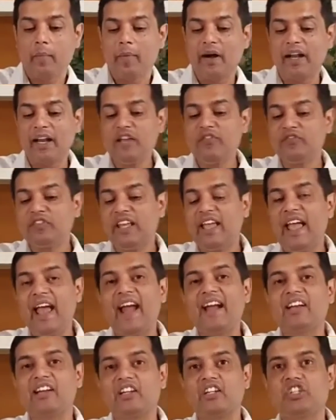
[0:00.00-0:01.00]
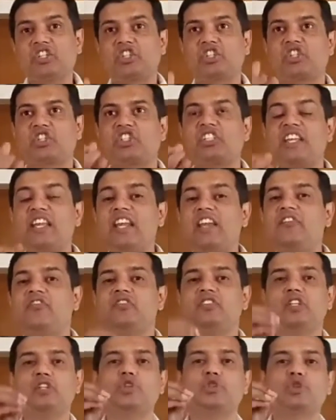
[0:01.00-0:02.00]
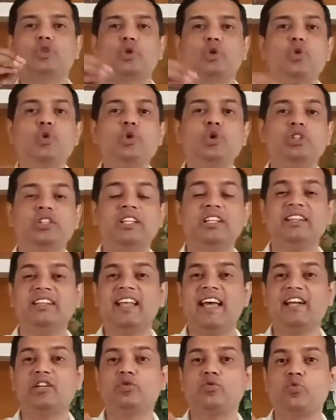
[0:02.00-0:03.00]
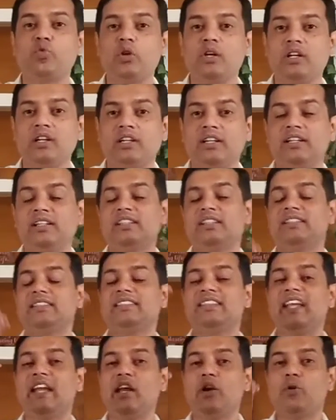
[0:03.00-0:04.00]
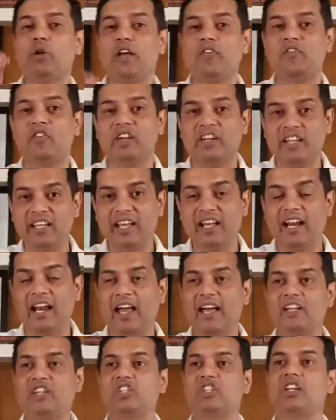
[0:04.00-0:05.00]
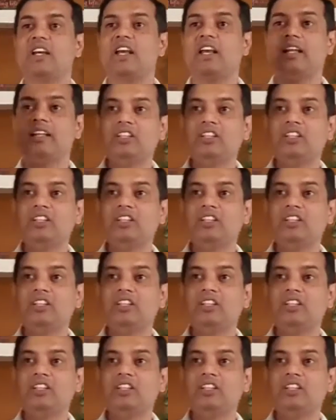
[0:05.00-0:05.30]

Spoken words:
But if they had received the truth in that word, they would have realized